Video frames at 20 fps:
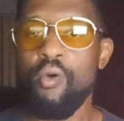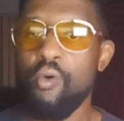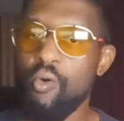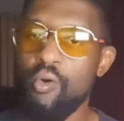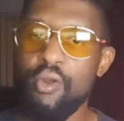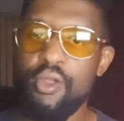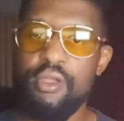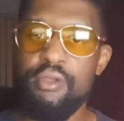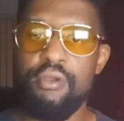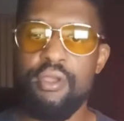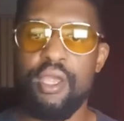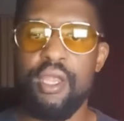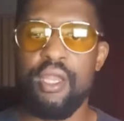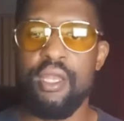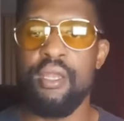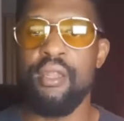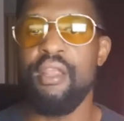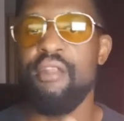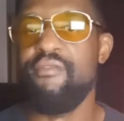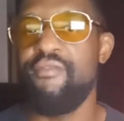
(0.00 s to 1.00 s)
Or you
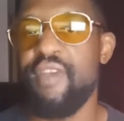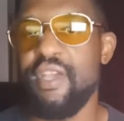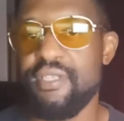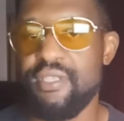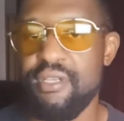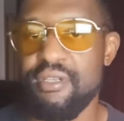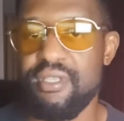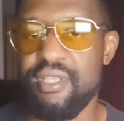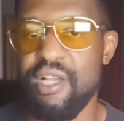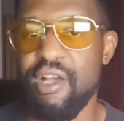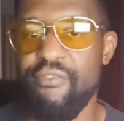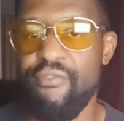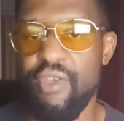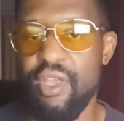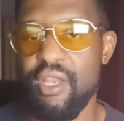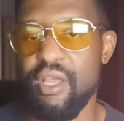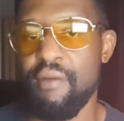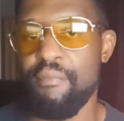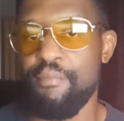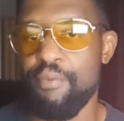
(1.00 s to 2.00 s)
can invest
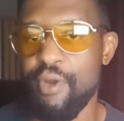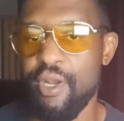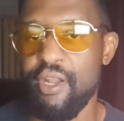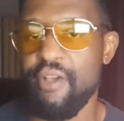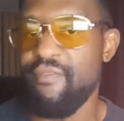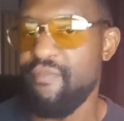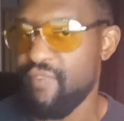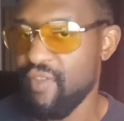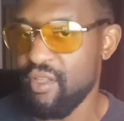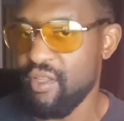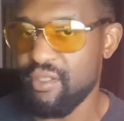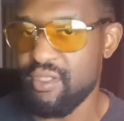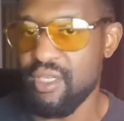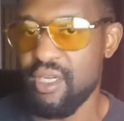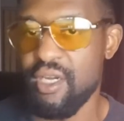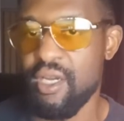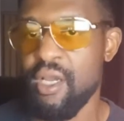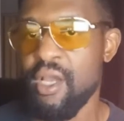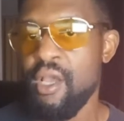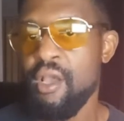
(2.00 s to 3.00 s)
yourself in a Brita
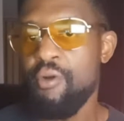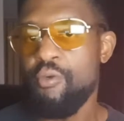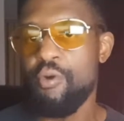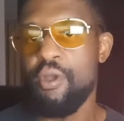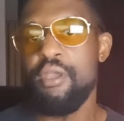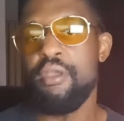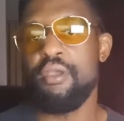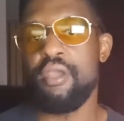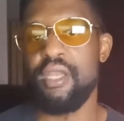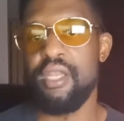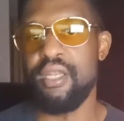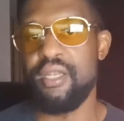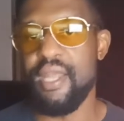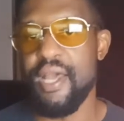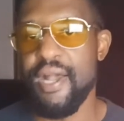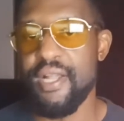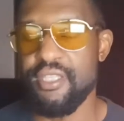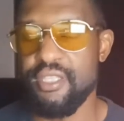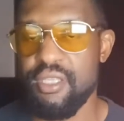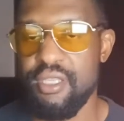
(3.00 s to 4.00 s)
filter, where you can
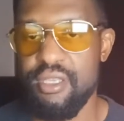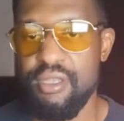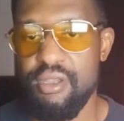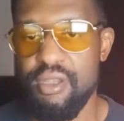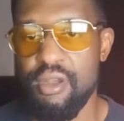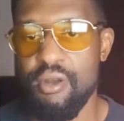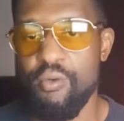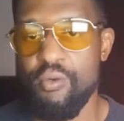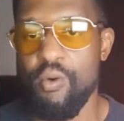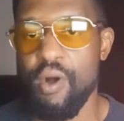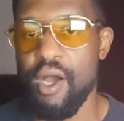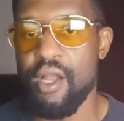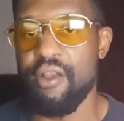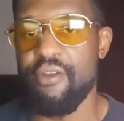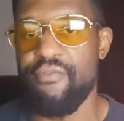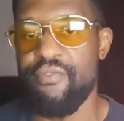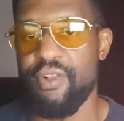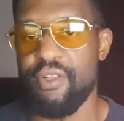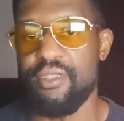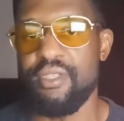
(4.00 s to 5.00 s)
attach to your
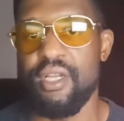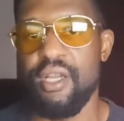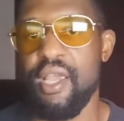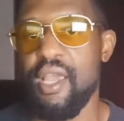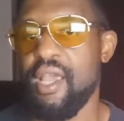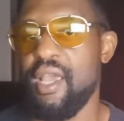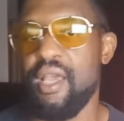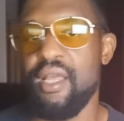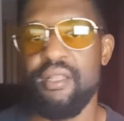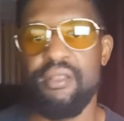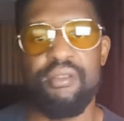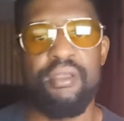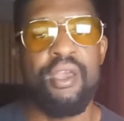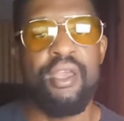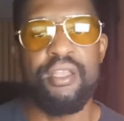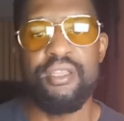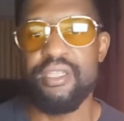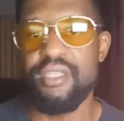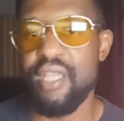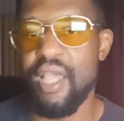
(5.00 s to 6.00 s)
water filter
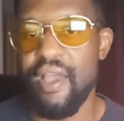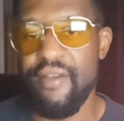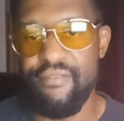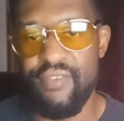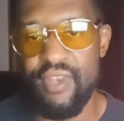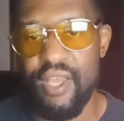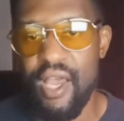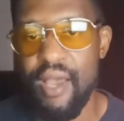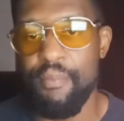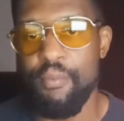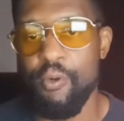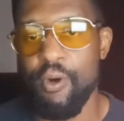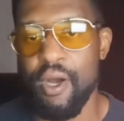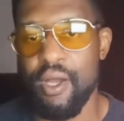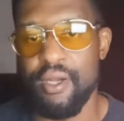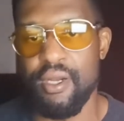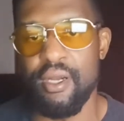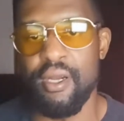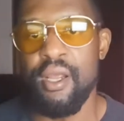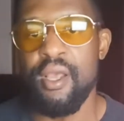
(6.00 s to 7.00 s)
and just have tap
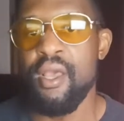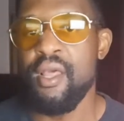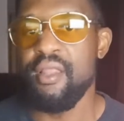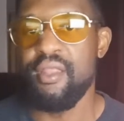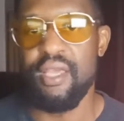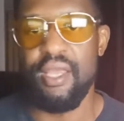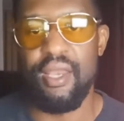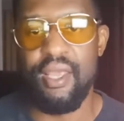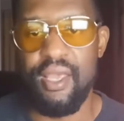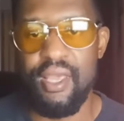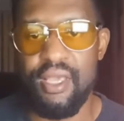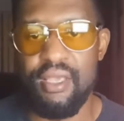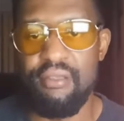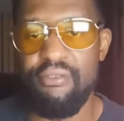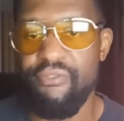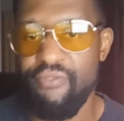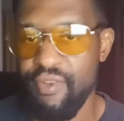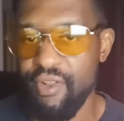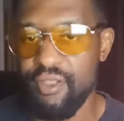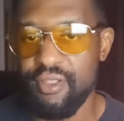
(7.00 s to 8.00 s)
water that
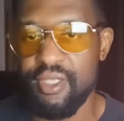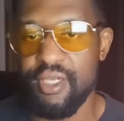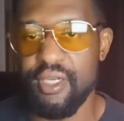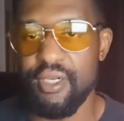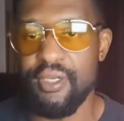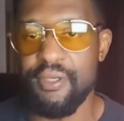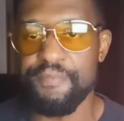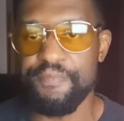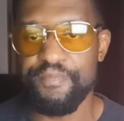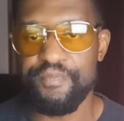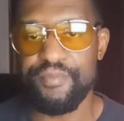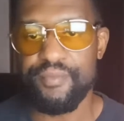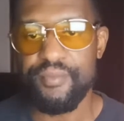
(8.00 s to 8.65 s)
is filtered.